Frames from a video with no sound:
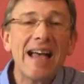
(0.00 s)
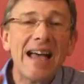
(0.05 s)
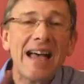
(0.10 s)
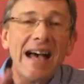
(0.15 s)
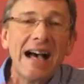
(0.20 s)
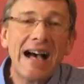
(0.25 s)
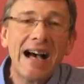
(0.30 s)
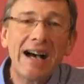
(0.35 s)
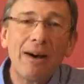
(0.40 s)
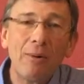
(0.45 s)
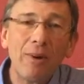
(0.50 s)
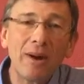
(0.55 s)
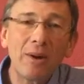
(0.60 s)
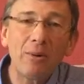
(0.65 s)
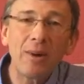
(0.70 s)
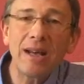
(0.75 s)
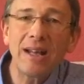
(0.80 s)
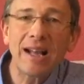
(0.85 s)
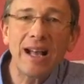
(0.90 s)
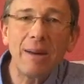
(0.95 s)
I want to
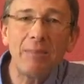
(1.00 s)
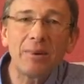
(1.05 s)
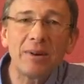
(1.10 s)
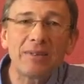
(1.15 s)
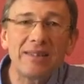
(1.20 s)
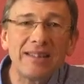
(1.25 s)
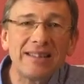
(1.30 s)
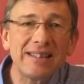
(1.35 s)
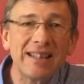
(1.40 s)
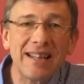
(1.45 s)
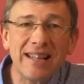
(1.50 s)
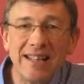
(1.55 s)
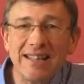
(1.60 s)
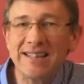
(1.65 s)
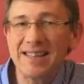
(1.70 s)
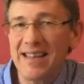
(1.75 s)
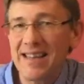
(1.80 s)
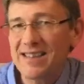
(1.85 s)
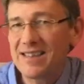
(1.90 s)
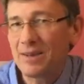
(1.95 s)
read a couple of things that he
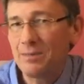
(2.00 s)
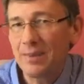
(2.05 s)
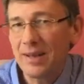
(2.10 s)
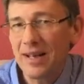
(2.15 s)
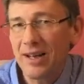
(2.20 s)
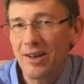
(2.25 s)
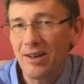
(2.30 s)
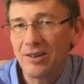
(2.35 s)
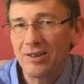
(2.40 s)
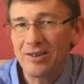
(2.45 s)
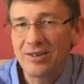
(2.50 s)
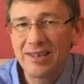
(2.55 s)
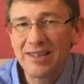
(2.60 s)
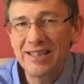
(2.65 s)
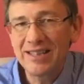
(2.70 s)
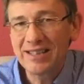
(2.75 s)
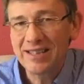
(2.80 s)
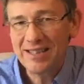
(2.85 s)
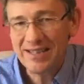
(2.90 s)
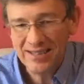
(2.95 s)
says about
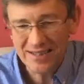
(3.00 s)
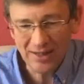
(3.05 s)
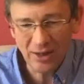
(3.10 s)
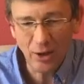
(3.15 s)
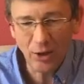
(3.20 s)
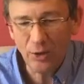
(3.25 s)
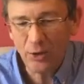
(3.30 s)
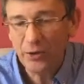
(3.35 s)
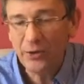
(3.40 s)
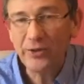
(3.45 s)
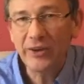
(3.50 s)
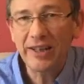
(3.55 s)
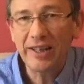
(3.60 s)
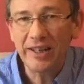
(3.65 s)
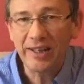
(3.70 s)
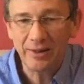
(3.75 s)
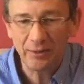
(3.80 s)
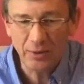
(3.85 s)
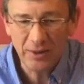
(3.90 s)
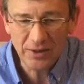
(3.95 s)
this whole
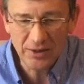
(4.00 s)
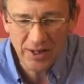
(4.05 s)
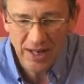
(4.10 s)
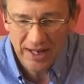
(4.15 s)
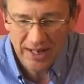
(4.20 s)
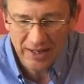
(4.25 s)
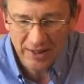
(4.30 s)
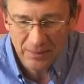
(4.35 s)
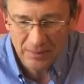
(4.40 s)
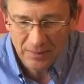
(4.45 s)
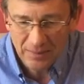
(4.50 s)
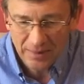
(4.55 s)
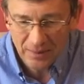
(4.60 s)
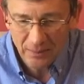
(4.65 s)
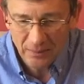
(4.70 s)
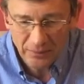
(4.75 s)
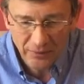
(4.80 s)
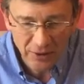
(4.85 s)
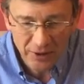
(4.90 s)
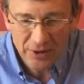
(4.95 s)
scene with
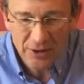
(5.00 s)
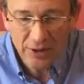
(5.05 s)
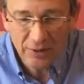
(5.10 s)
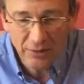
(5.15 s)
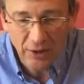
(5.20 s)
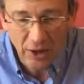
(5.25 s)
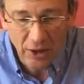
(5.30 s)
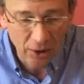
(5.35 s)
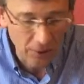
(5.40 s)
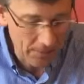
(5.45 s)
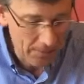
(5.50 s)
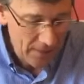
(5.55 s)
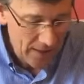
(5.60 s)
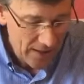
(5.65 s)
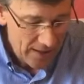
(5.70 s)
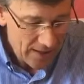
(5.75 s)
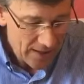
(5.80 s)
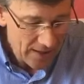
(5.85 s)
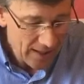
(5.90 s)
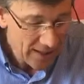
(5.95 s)
Jacob. First of all,
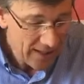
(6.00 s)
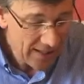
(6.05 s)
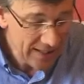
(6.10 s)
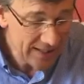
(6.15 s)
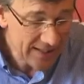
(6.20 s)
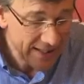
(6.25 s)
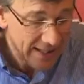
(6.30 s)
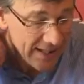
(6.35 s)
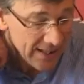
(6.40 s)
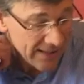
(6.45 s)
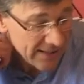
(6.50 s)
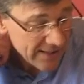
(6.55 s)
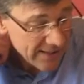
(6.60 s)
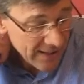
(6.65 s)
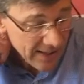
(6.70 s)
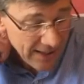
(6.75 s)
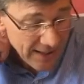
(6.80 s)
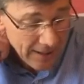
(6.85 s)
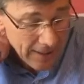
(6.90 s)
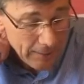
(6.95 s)
he says,
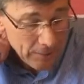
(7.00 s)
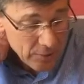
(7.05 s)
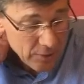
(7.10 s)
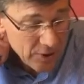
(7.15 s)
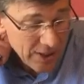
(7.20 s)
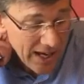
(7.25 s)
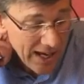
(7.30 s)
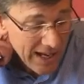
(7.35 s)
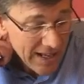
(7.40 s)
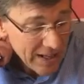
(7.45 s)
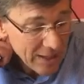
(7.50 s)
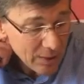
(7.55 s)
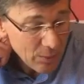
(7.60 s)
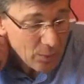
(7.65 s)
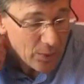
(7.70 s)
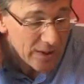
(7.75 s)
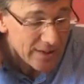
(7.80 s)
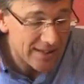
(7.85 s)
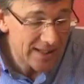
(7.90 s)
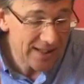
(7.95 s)
um, Jacob
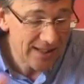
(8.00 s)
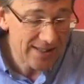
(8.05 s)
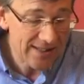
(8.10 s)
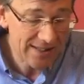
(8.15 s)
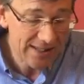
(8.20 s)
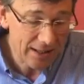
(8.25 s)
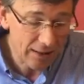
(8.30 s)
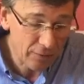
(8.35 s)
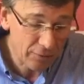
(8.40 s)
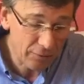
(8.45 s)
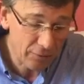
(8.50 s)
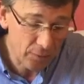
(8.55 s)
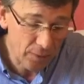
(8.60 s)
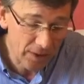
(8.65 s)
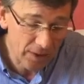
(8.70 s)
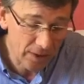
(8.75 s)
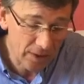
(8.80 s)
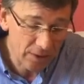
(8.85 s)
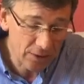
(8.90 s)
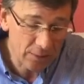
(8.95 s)
was a
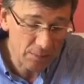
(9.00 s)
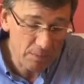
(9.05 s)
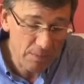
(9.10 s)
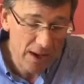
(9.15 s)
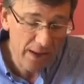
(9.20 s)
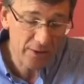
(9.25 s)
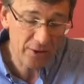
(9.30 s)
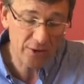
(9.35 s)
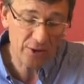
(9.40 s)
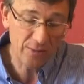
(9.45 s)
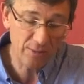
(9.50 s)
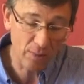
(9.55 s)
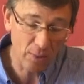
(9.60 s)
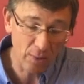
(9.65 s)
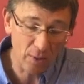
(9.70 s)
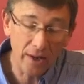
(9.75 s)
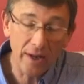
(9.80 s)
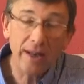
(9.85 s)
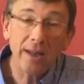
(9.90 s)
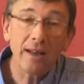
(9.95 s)
self-willed mother's
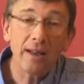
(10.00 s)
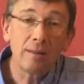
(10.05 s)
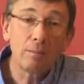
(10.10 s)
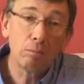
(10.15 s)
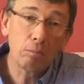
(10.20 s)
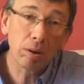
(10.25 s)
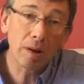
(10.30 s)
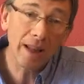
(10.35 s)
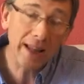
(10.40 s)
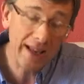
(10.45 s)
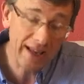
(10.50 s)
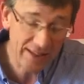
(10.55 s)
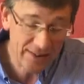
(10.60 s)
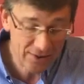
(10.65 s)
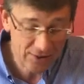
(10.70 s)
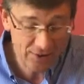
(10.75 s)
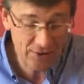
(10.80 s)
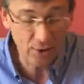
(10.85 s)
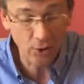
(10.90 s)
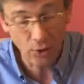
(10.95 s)
boy,
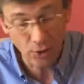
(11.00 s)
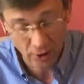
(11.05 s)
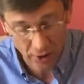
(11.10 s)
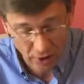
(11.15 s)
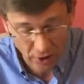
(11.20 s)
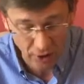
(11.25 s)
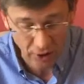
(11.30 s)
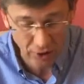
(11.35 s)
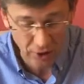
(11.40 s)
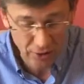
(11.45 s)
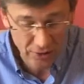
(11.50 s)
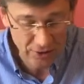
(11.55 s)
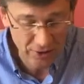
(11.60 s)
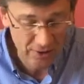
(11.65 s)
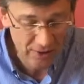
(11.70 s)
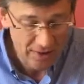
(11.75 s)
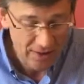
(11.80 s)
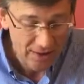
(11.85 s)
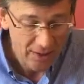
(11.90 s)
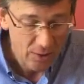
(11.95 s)
blessed or
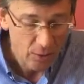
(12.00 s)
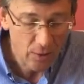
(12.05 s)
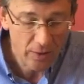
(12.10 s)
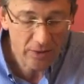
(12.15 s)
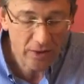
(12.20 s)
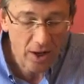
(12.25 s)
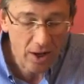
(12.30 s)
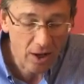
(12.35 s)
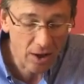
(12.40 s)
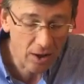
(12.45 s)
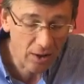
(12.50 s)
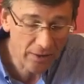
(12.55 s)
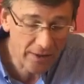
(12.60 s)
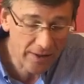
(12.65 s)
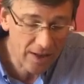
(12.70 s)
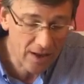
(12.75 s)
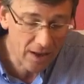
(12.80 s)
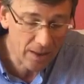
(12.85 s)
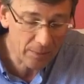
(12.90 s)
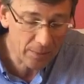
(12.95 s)
cursed, with all
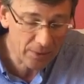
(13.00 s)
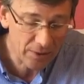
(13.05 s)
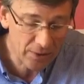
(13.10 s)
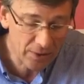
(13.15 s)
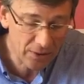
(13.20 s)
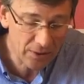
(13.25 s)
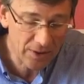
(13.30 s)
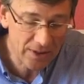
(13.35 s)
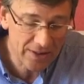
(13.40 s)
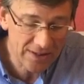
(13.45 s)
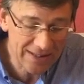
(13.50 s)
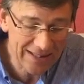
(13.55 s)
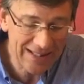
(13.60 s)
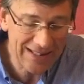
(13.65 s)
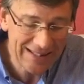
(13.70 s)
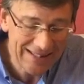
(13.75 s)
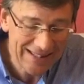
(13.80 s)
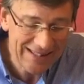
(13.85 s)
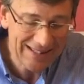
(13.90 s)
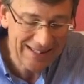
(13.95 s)
the opportunist
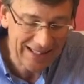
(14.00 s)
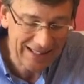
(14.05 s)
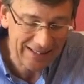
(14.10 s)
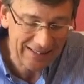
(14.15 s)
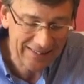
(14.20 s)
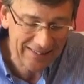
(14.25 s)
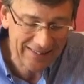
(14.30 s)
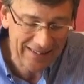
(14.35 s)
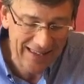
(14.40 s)
instincts